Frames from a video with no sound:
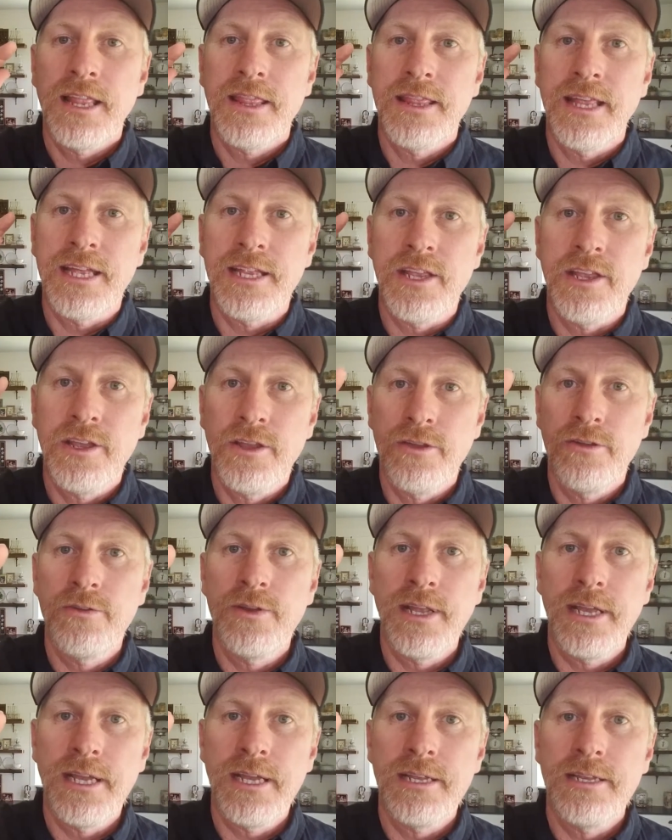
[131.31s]
that you
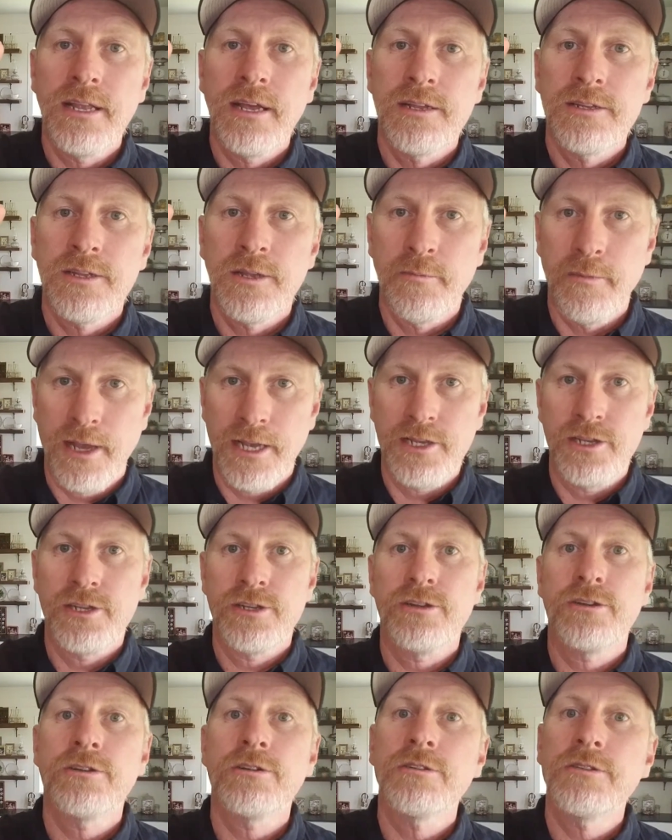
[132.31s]
need to make
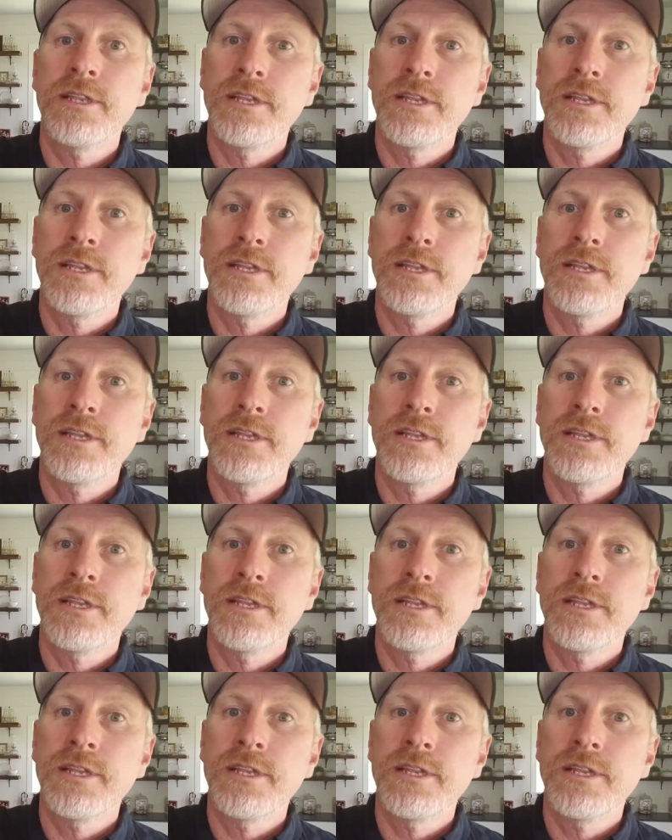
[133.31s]
sure